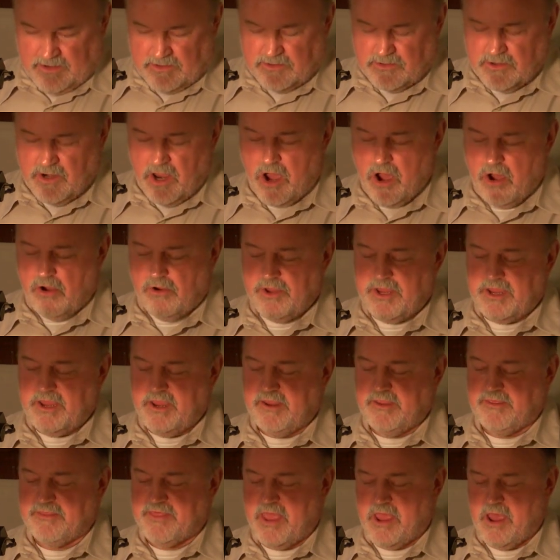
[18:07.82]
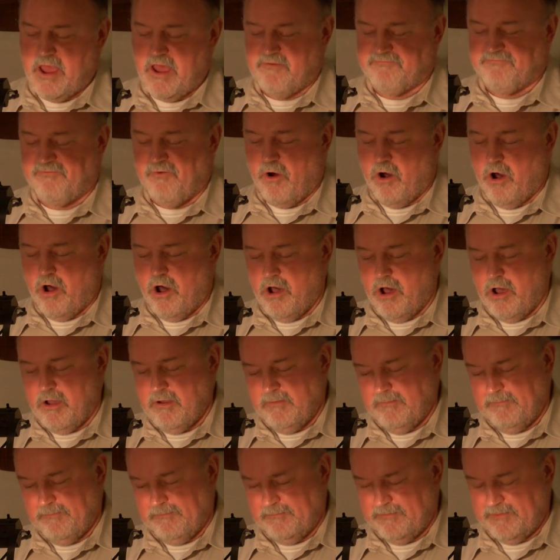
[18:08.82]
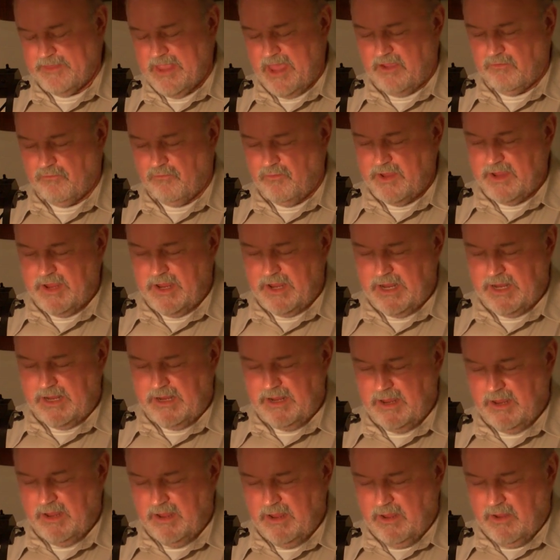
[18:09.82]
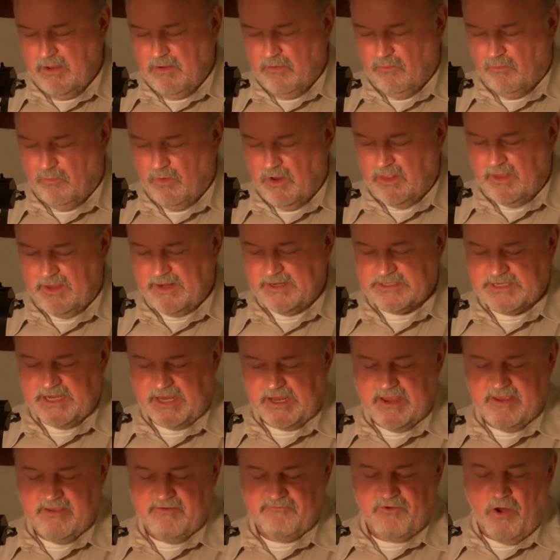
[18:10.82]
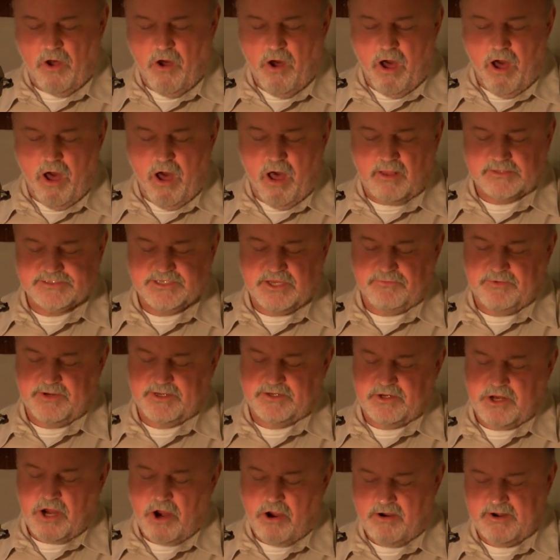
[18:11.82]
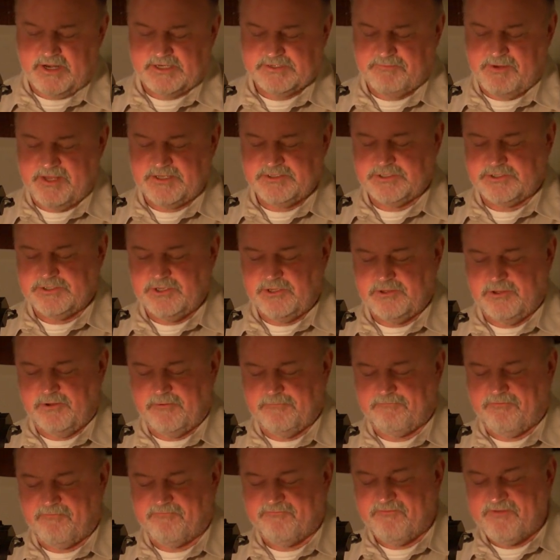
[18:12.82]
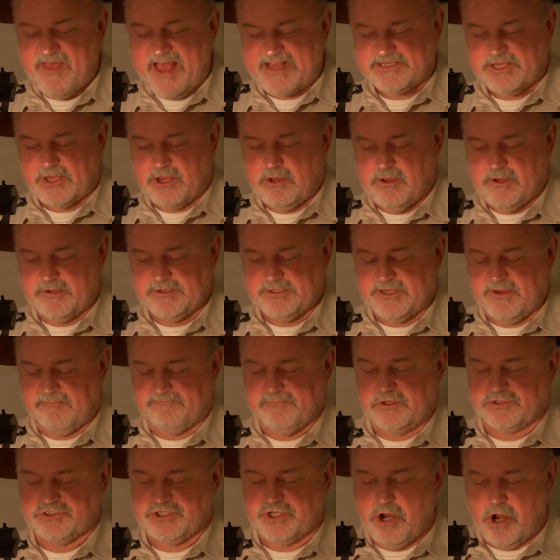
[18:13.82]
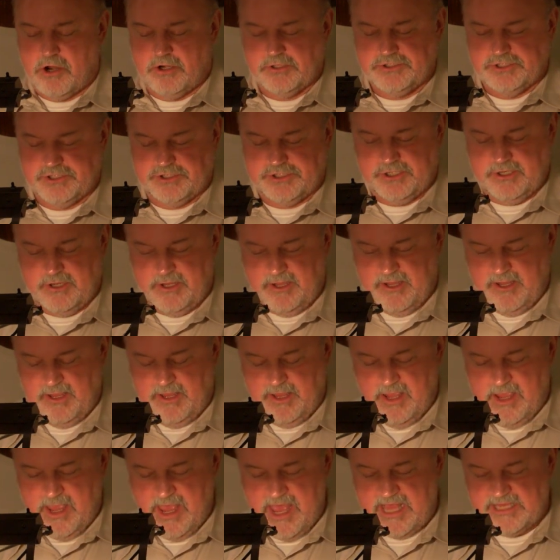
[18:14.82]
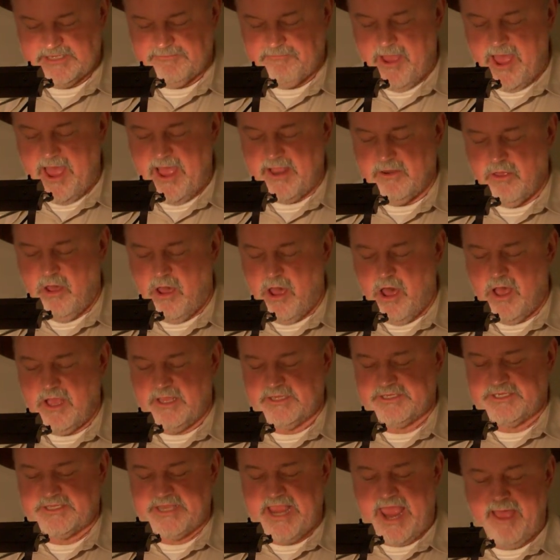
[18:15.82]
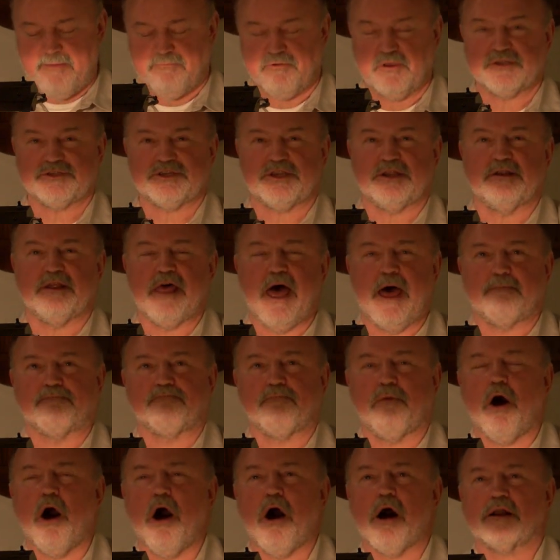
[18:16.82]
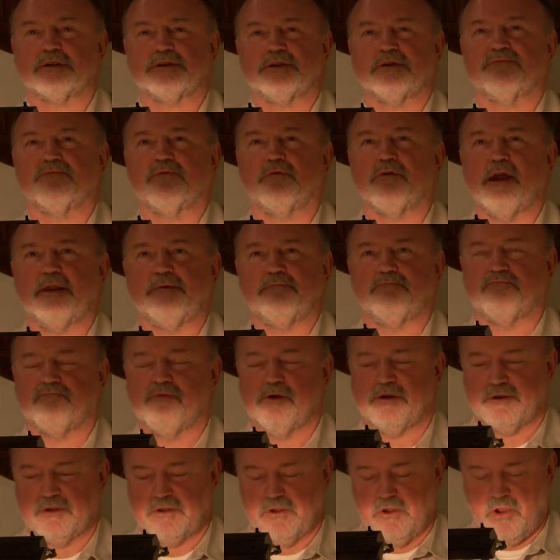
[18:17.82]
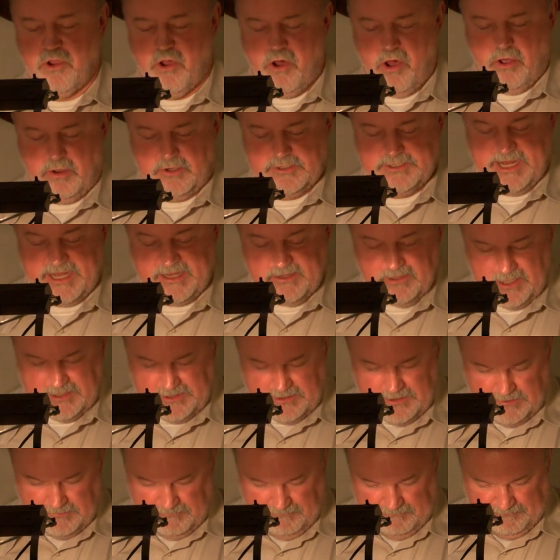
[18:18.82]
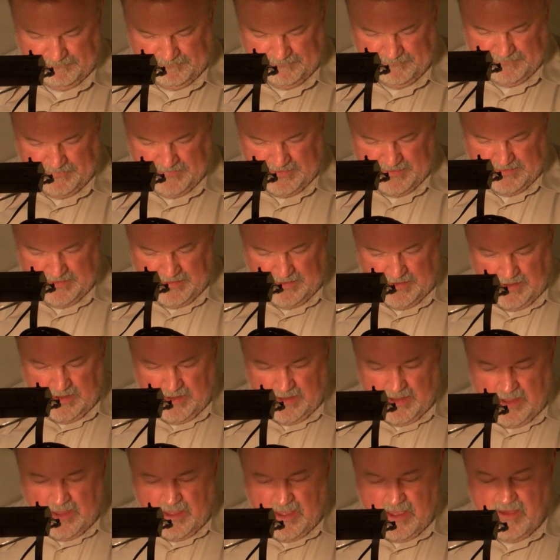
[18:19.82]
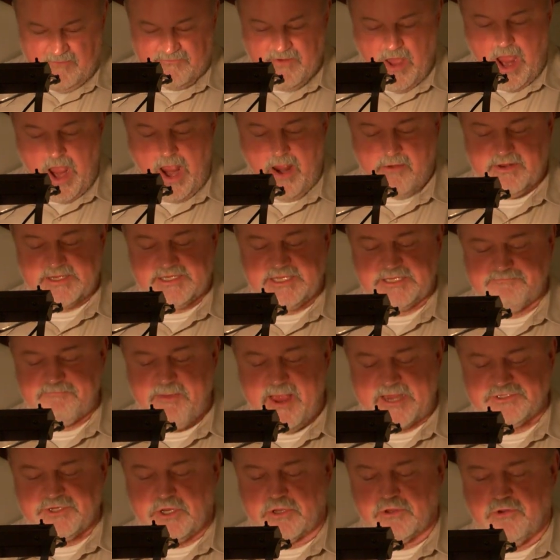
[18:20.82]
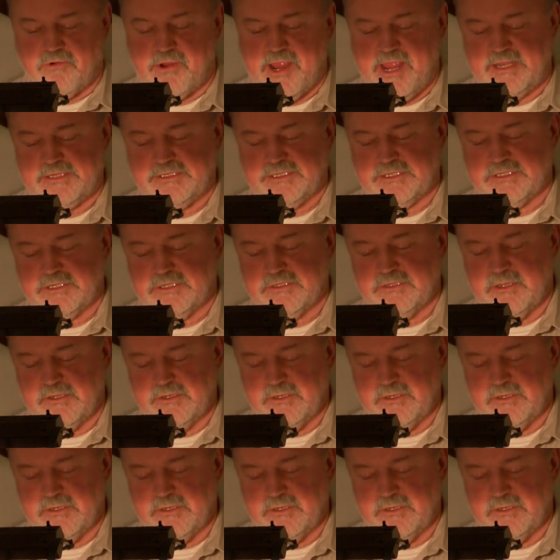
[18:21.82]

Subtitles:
Know ye therefore that we, willing to give all due encouragement to the professors of the church, as by law established in that part of Great Britain called England, of our especial grace,